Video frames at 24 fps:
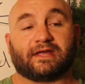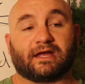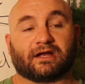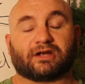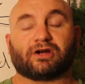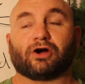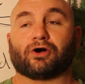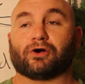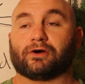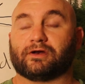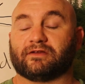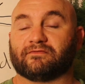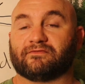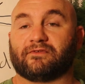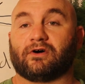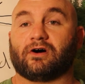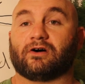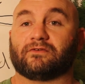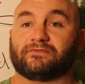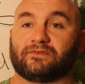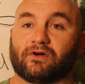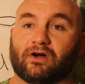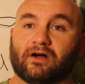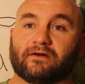get current
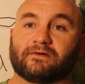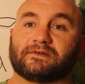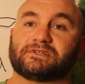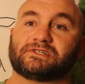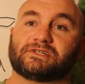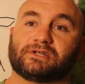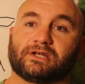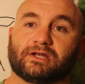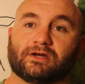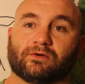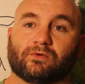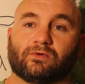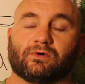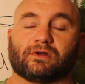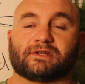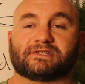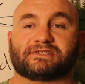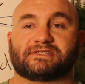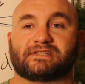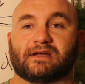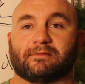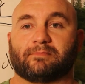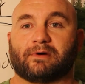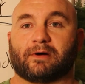involved, obviously you're going to want to
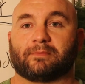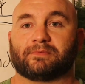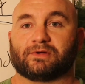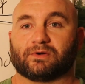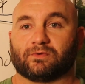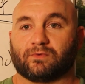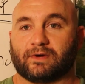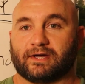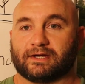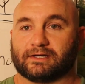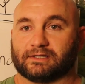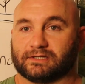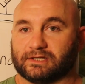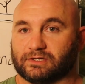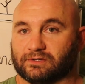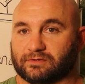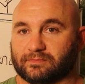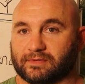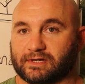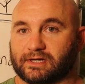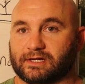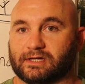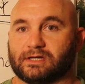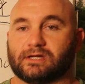step up your weight a little
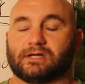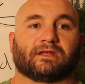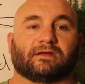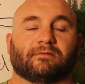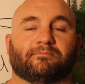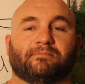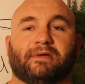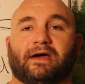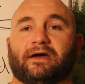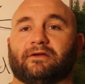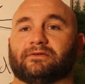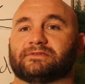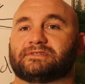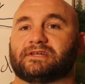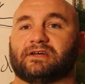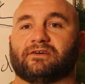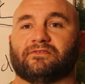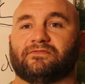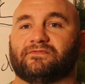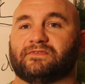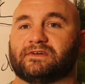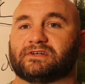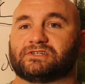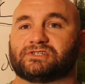bit. Paddle tail
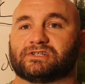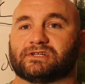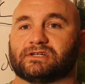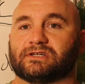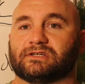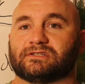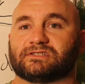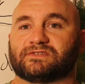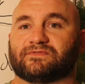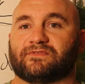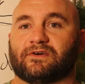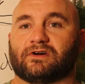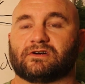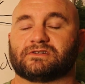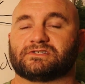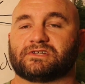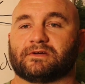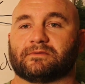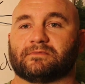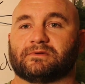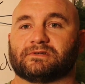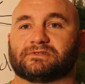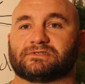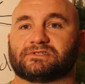fishing, as far as
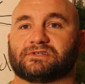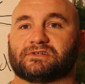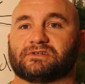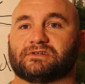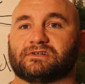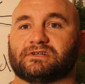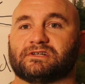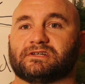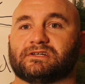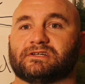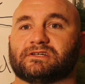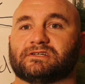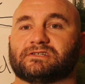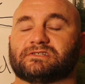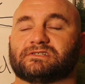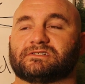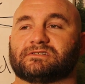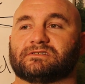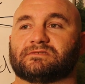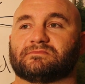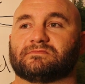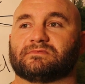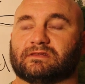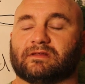I'm concerned,
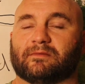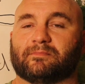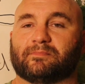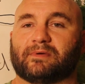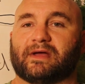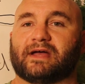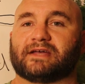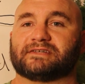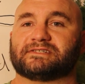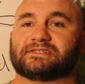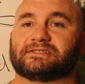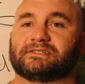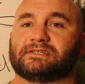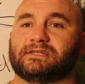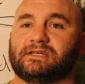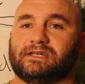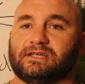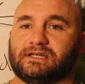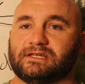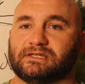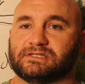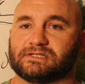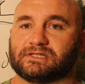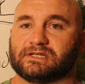is the best,
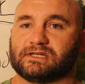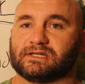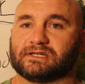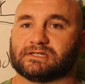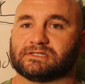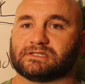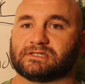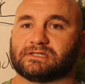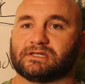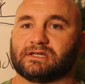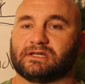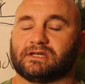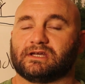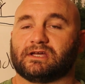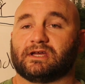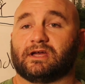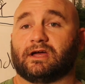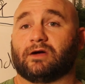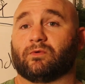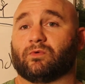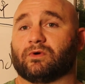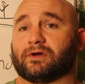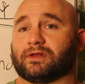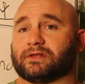easiest,
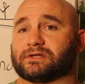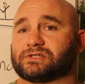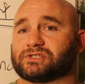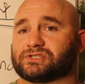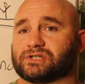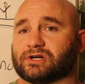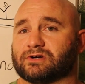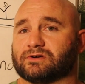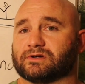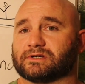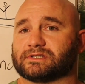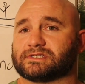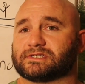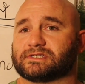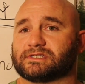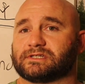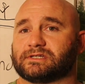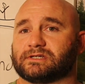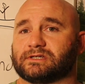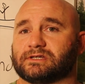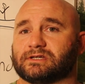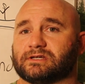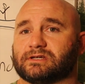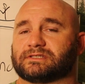and one of the
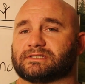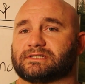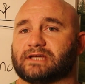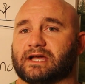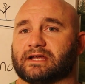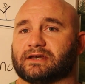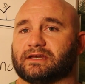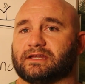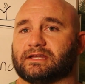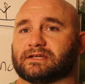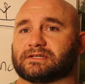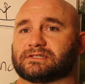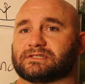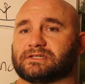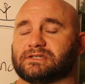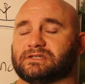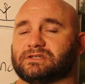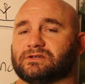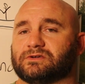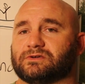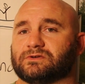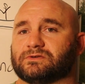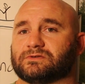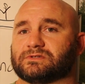surest techniques to
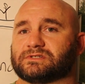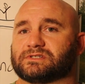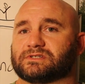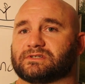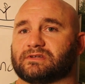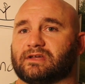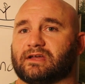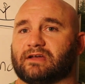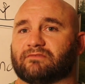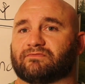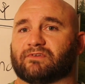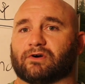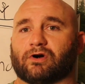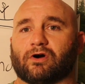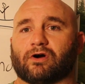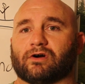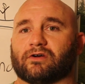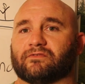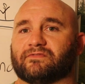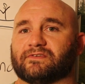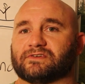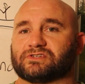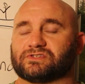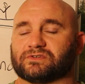use for
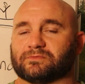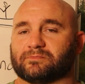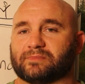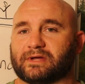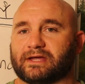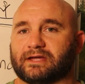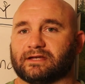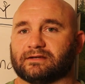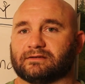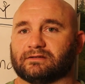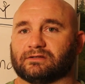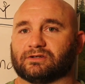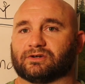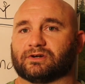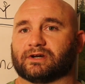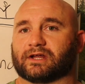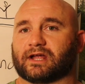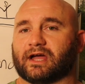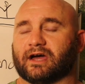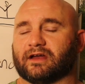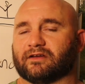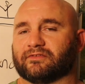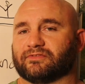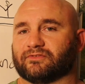artificial bait,
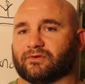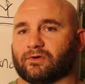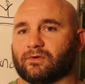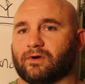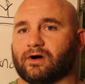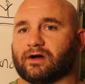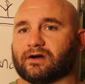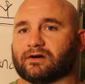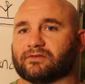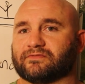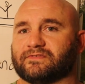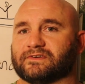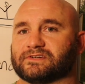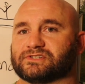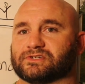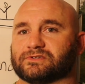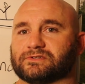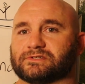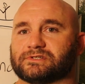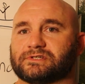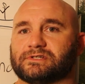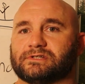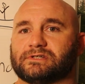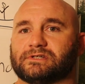learning how to throw
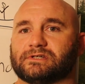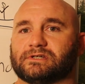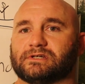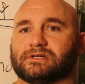artificials.